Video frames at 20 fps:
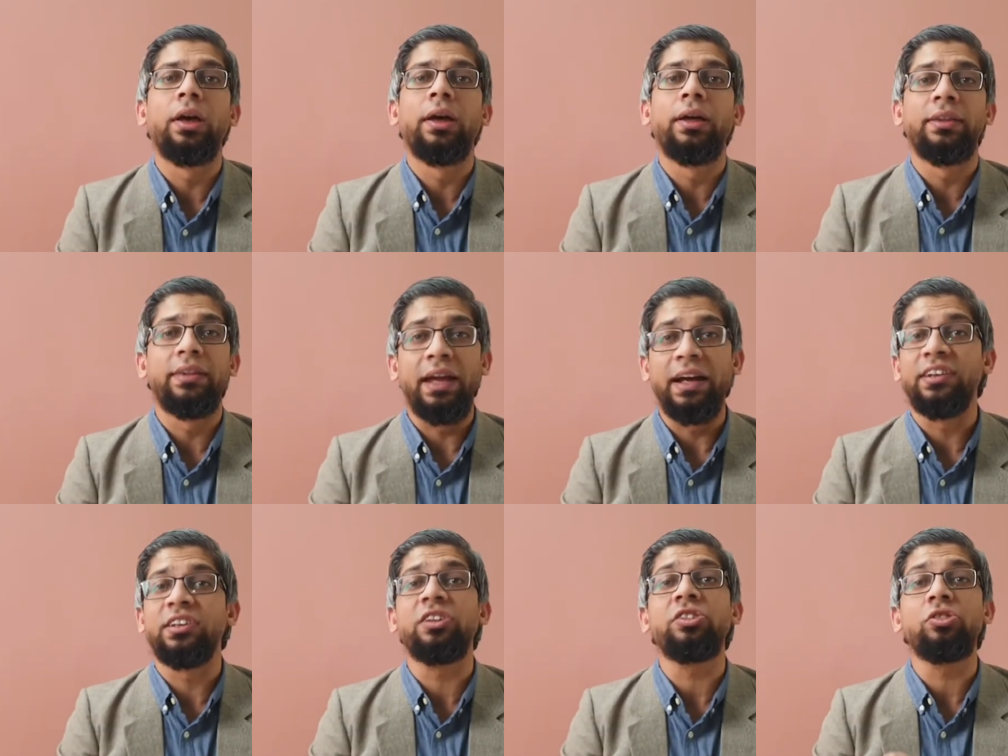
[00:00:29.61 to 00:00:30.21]

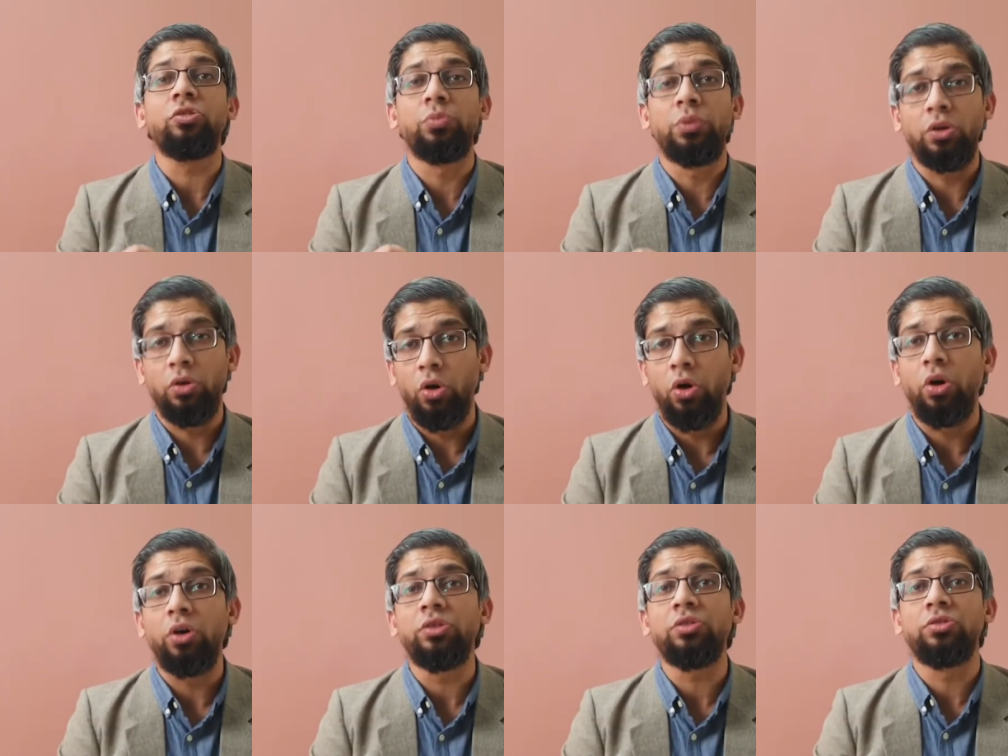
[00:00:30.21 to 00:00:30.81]
That is
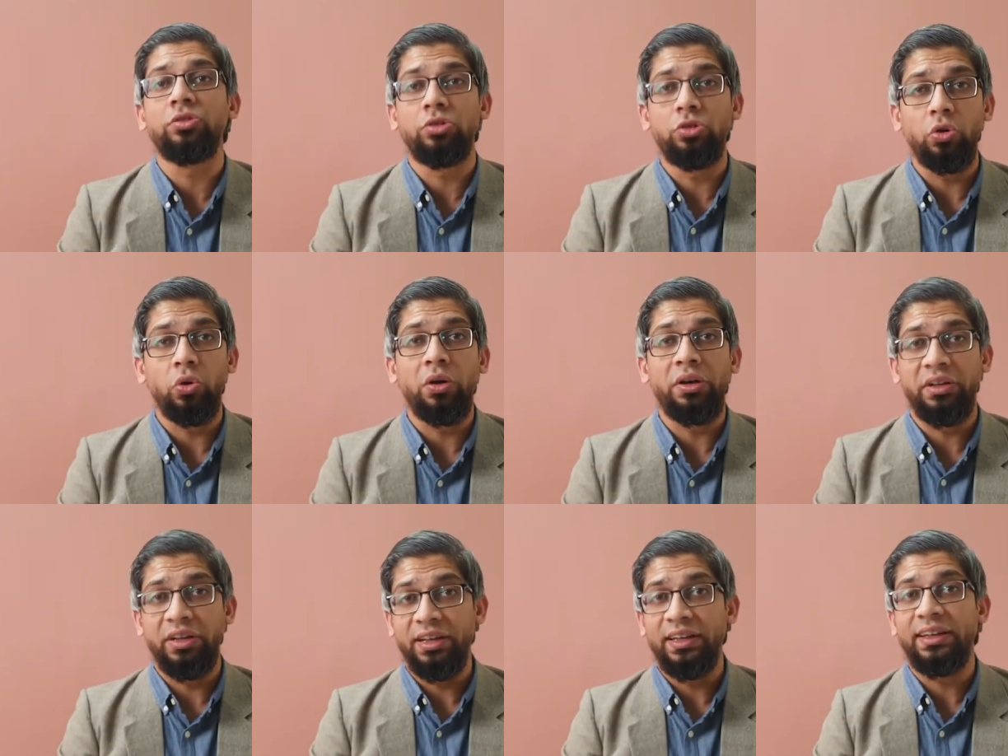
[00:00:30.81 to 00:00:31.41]
because you are
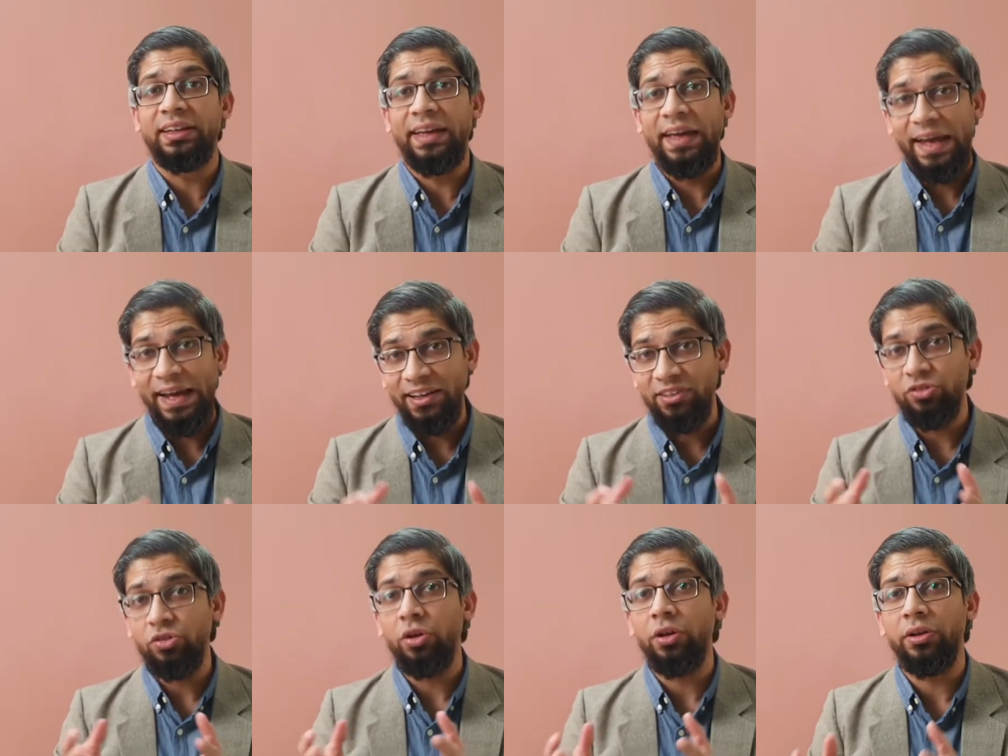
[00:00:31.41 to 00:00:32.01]
taking
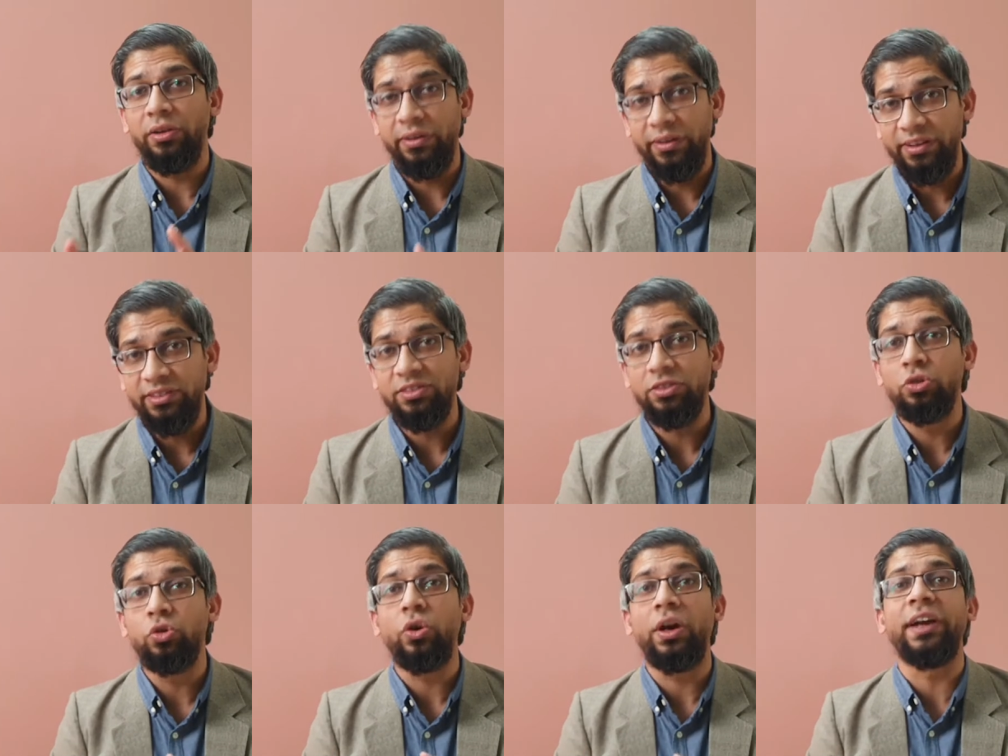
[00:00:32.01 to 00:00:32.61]
extra risk,
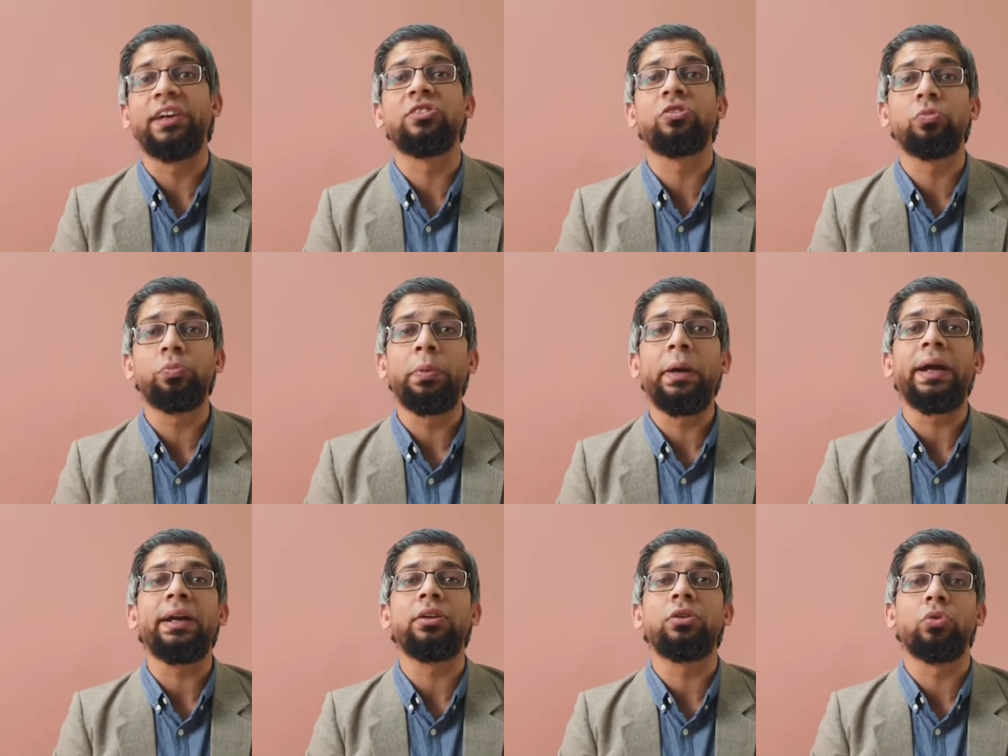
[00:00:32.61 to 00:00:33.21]
you
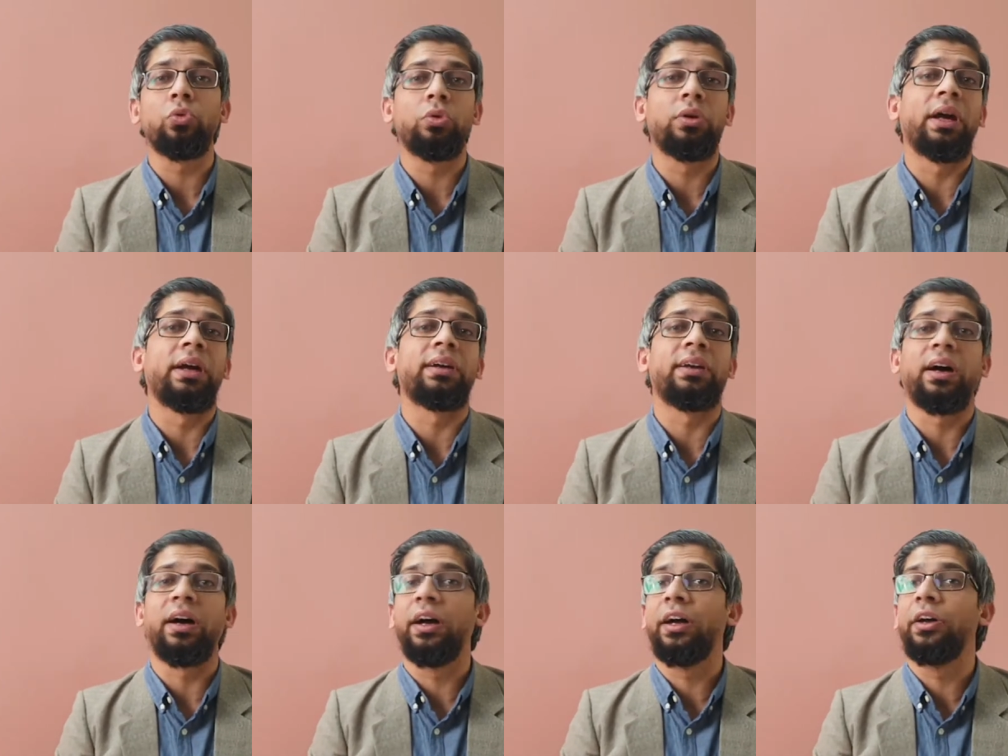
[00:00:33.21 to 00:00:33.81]
expect to get
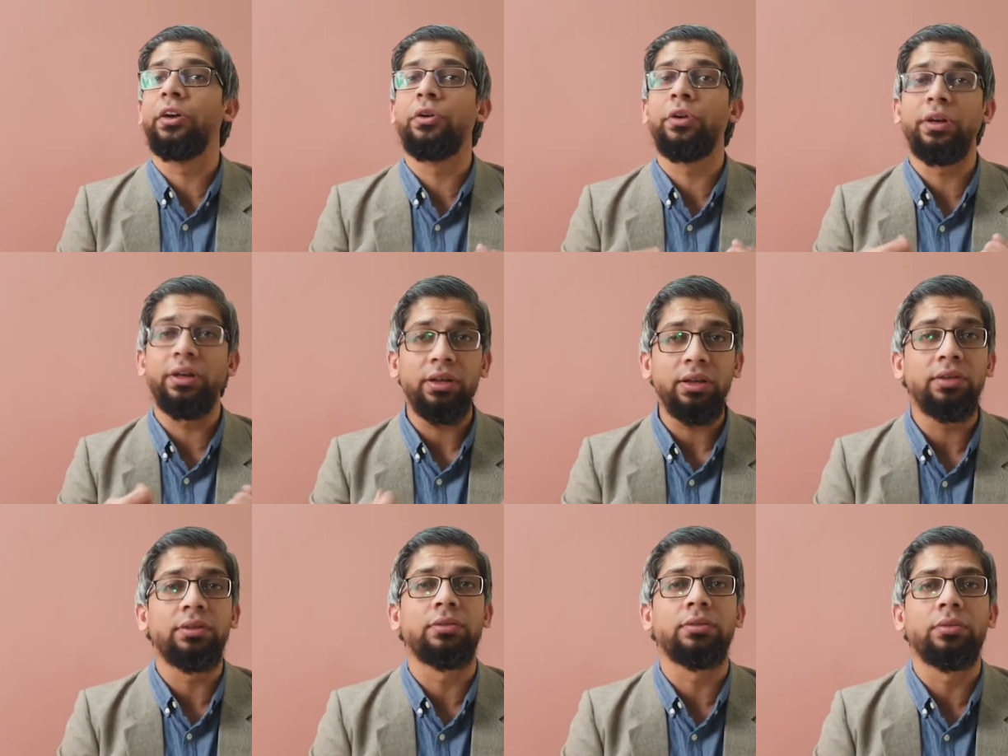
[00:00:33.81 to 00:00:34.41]
higher return.